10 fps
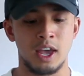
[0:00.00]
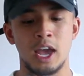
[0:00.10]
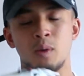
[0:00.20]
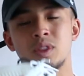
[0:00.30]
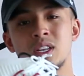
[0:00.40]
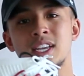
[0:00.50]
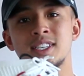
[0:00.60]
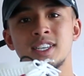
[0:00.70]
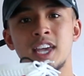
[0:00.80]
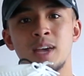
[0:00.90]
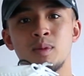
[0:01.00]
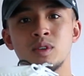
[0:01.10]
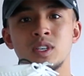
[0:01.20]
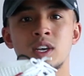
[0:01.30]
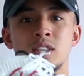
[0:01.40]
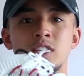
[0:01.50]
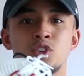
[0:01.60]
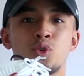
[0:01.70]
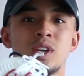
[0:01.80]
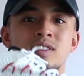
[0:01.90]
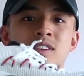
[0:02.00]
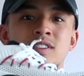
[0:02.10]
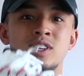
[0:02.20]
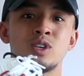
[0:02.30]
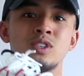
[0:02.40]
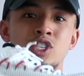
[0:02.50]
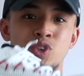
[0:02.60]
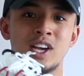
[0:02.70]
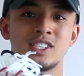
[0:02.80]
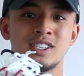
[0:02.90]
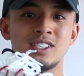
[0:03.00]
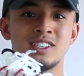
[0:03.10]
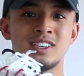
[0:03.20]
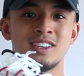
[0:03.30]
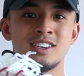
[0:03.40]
And with the lacing cables, this creates zero distractions.